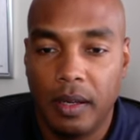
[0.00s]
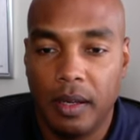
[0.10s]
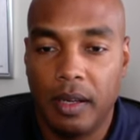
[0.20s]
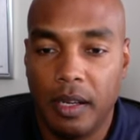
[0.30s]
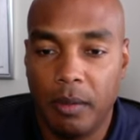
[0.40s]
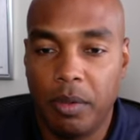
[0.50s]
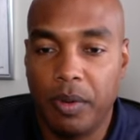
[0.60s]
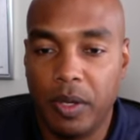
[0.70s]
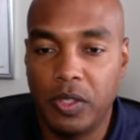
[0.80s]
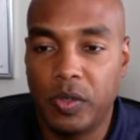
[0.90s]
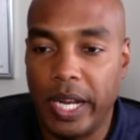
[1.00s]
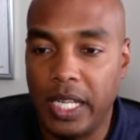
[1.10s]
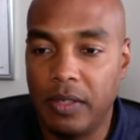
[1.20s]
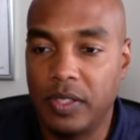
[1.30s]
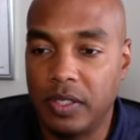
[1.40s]
Um, proposed
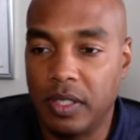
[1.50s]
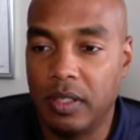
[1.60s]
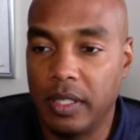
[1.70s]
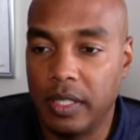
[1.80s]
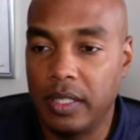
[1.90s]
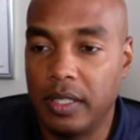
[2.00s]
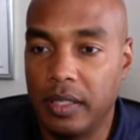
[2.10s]
training facility.